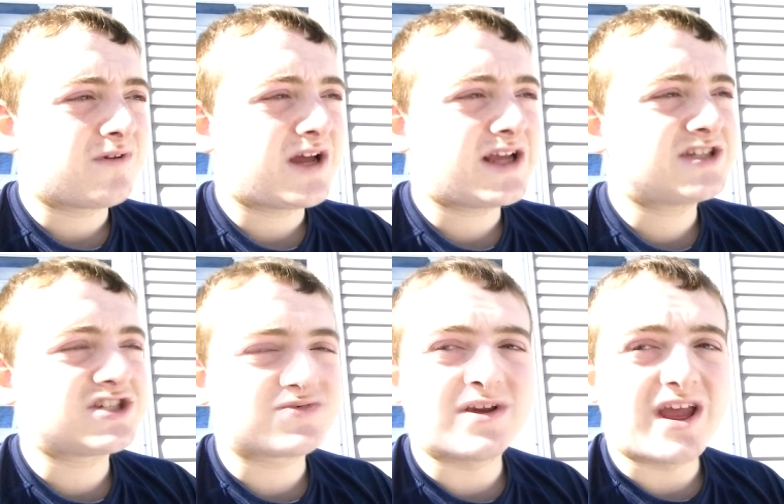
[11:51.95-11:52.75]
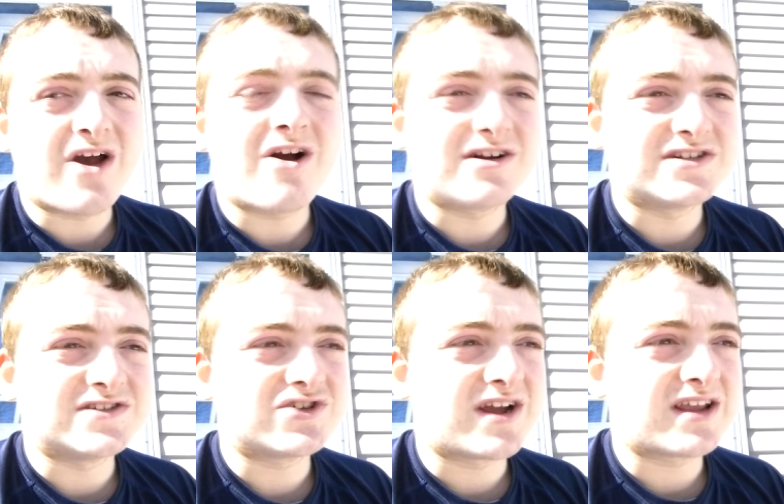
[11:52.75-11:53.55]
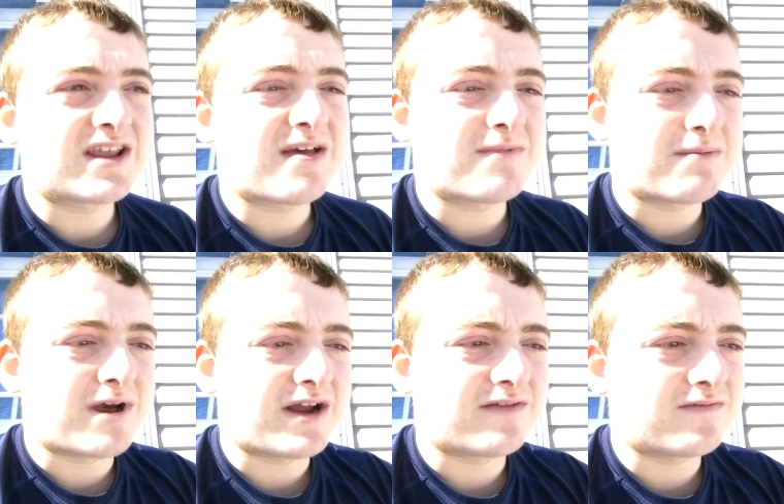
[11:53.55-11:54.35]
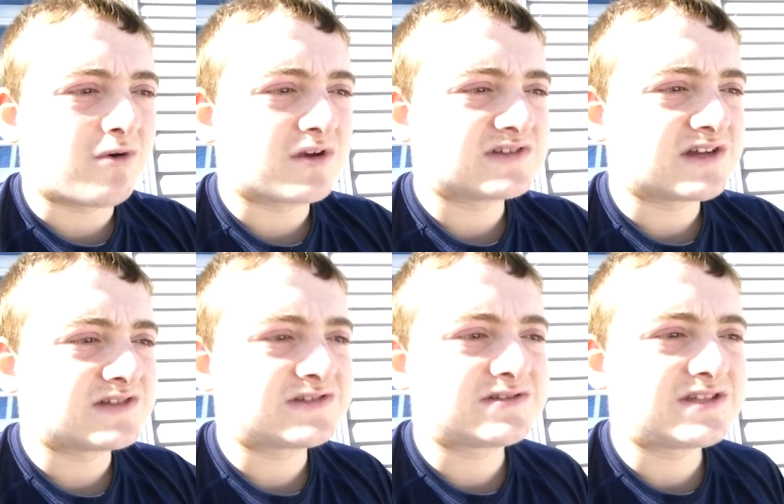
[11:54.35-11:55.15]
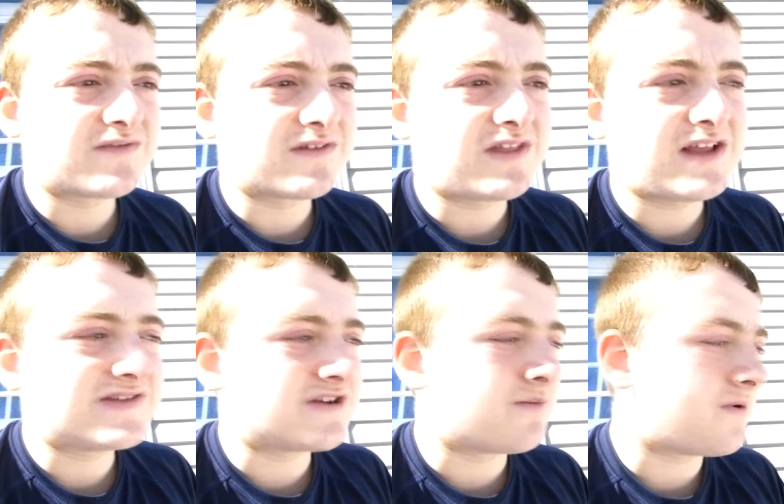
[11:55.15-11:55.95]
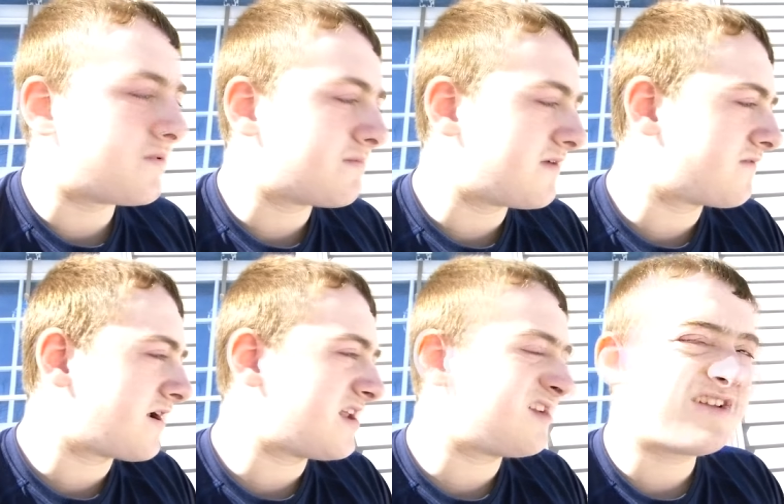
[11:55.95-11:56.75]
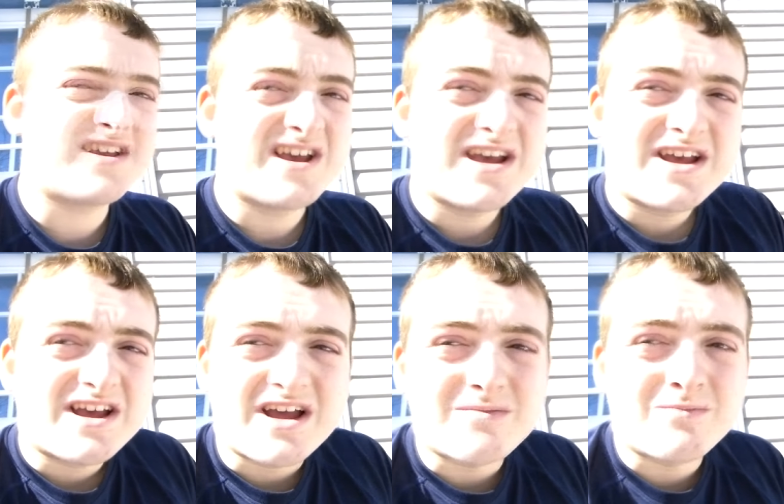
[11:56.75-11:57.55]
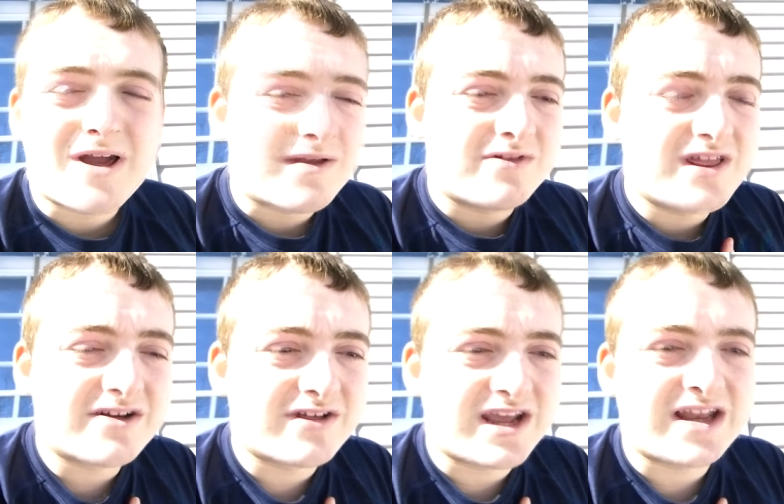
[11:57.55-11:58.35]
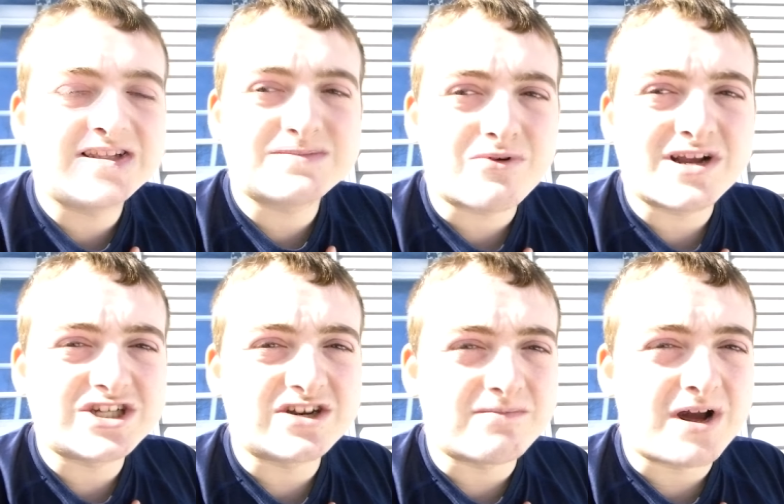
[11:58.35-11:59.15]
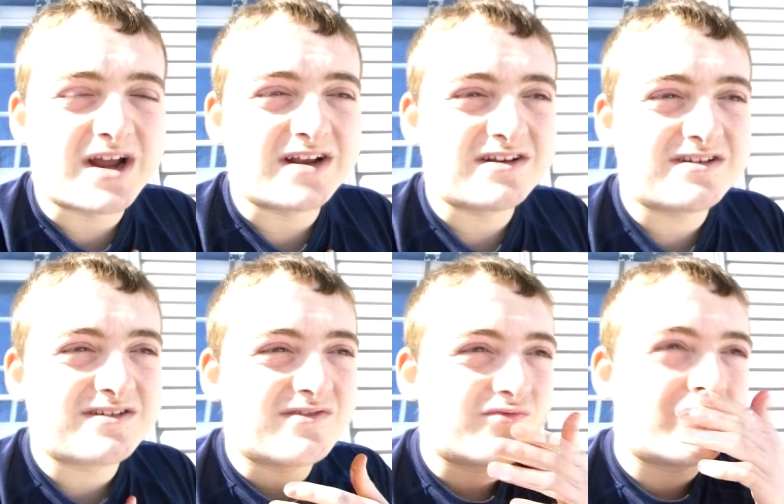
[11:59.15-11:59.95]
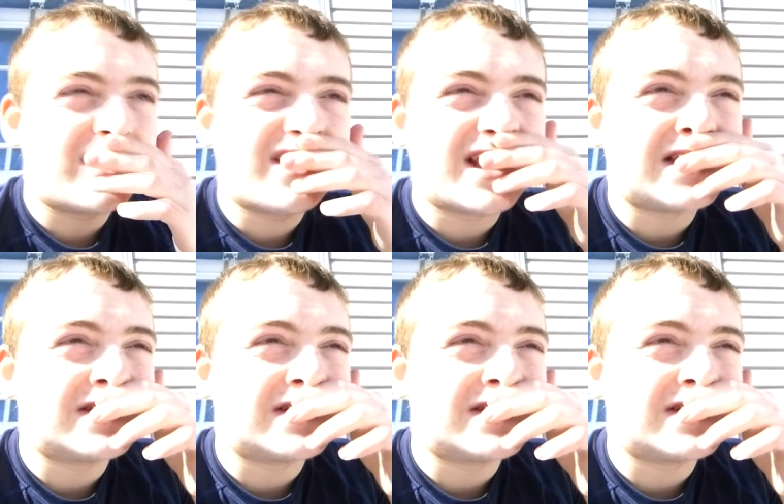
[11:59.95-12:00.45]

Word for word: it's just really hard to try and get my mind focused on different things, you know. But with my friend, my literally an inspiration of mine, really